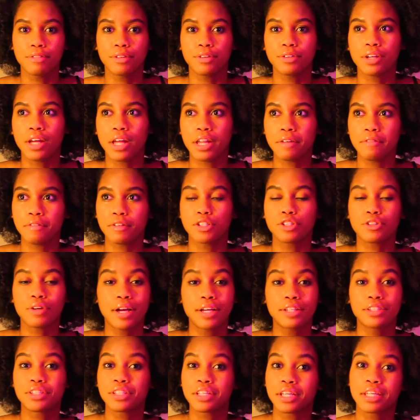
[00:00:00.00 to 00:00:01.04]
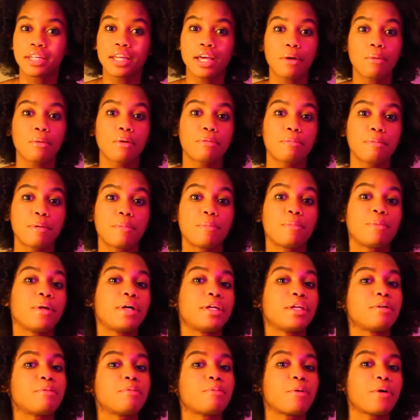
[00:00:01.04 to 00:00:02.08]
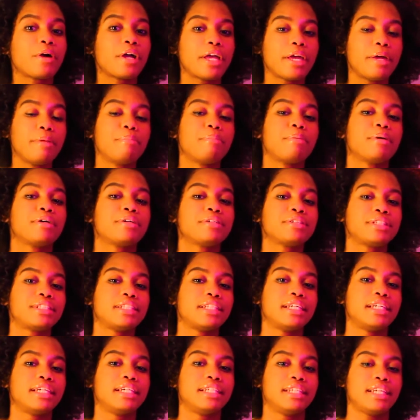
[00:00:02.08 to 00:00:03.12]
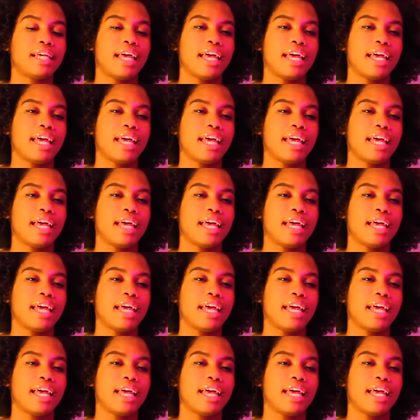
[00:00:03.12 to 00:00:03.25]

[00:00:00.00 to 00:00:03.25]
They're not even trying to connect with people anymore in person.